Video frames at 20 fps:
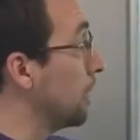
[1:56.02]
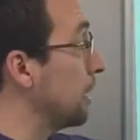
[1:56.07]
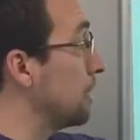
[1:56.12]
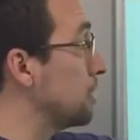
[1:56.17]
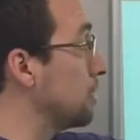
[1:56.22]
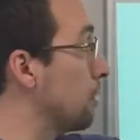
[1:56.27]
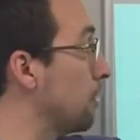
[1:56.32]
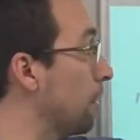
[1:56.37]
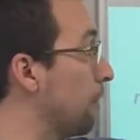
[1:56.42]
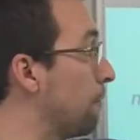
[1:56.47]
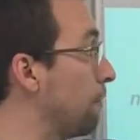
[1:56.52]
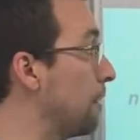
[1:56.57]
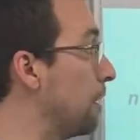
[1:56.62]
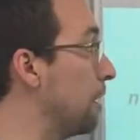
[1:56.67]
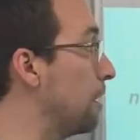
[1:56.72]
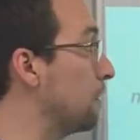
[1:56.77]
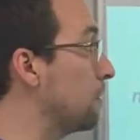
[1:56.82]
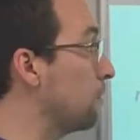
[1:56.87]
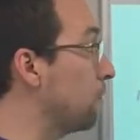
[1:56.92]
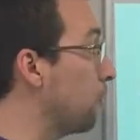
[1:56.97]
Okay, so if
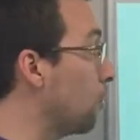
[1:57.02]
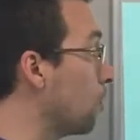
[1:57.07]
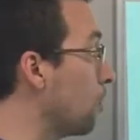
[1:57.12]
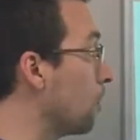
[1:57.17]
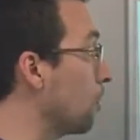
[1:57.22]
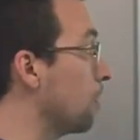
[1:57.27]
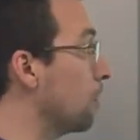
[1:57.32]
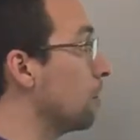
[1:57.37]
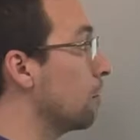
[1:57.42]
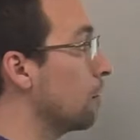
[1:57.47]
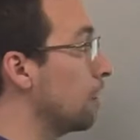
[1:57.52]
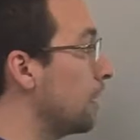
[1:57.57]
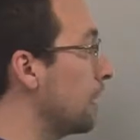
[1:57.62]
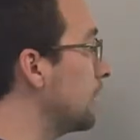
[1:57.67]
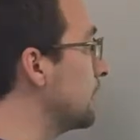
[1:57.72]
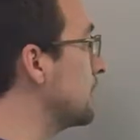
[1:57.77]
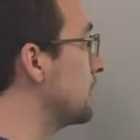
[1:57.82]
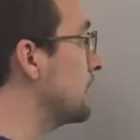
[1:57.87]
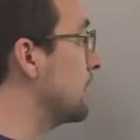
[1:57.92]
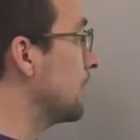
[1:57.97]
n is 4 or n
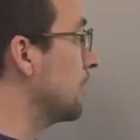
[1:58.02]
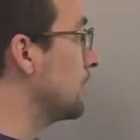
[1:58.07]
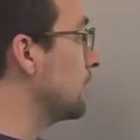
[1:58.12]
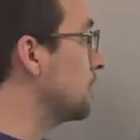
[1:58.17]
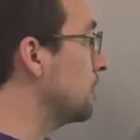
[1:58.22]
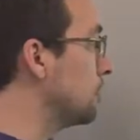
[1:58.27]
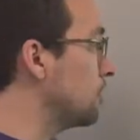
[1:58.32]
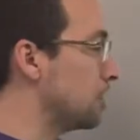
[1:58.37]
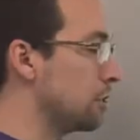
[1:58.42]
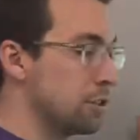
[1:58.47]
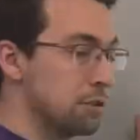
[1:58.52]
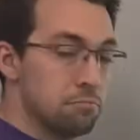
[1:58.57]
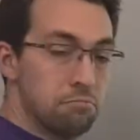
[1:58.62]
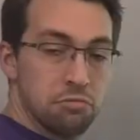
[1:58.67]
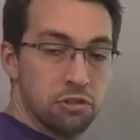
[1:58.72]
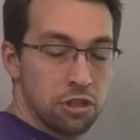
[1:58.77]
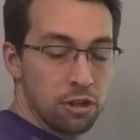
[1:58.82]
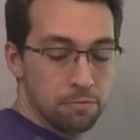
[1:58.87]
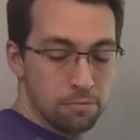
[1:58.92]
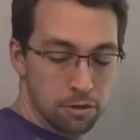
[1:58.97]
is 6, you just
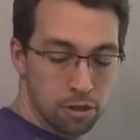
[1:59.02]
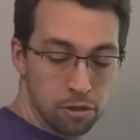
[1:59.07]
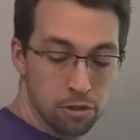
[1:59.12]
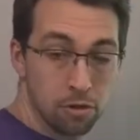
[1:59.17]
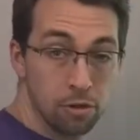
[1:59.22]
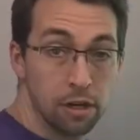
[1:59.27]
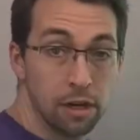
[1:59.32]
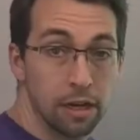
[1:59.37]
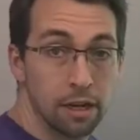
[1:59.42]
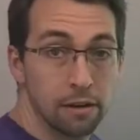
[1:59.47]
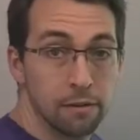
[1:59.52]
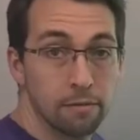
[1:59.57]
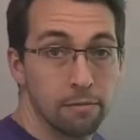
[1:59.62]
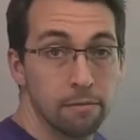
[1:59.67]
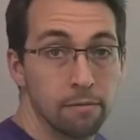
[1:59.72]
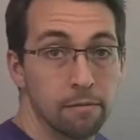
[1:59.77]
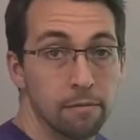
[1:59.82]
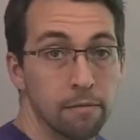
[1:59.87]
substitute it in.